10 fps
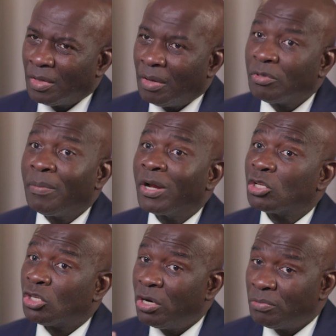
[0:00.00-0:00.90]
I'm talking about
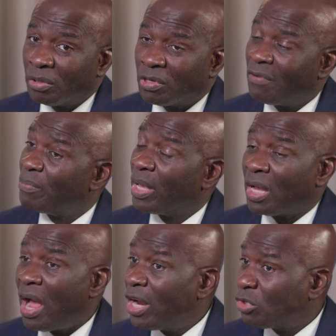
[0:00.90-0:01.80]
in terms of government
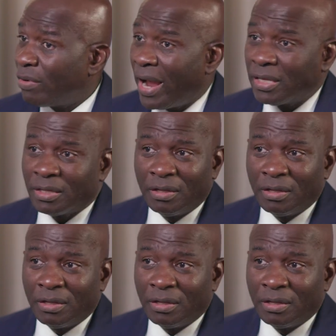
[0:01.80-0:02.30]
contracting.